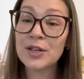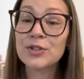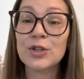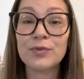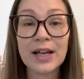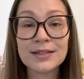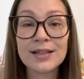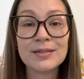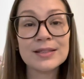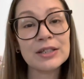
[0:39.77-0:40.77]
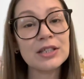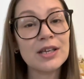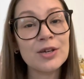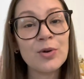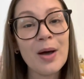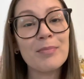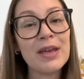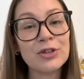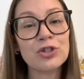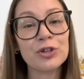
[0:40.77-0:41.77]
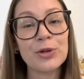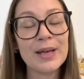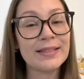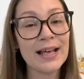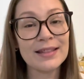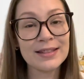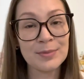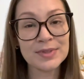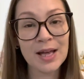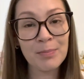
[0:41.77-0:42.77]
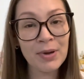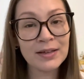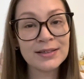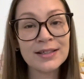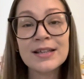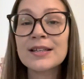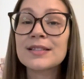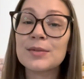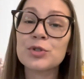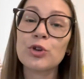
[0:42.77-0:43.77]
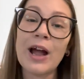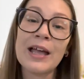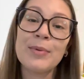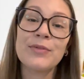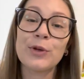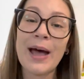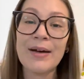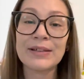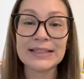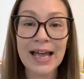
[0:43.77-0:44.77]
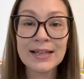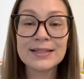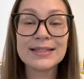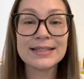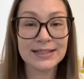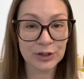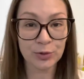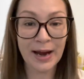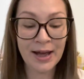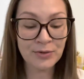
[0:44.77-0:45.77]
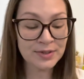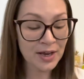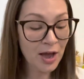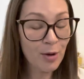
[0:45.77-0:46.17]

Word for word: So if that sounds good to you, make sure you hit that thumbs up button, subscribe if you haven't yet, stick around.